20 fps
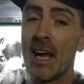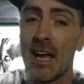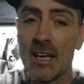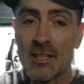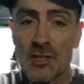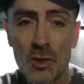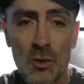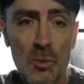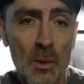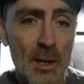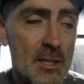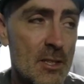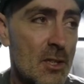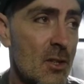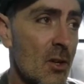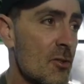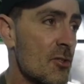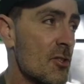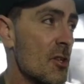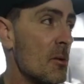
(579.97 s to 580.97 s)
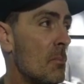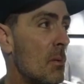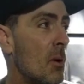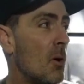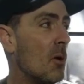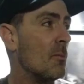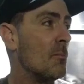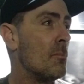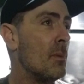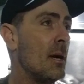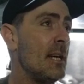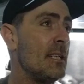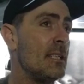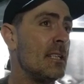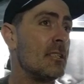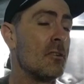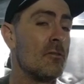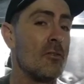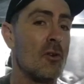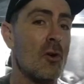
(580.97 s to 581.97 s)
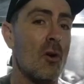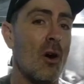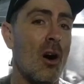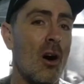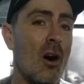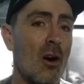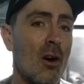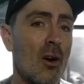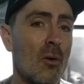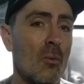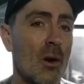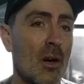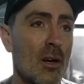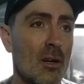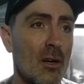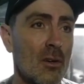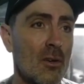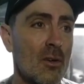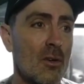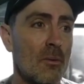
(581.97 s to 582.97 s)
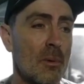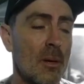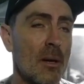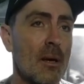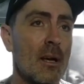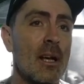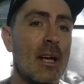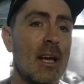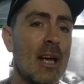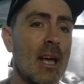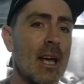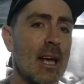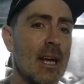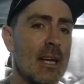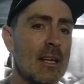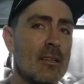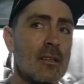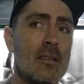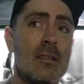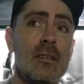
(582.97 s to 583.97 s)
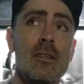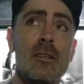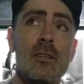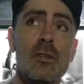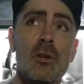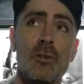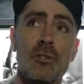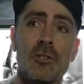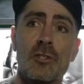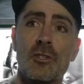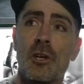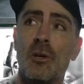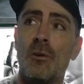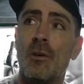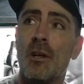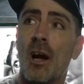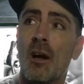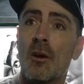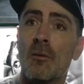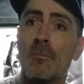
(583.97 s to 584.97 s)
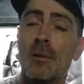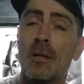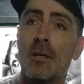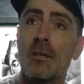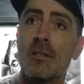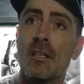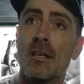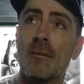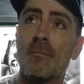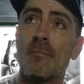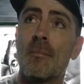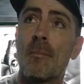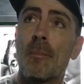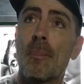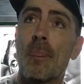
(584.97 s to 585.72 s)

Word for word: It's always good to put pieces of your artwork up in your studio because it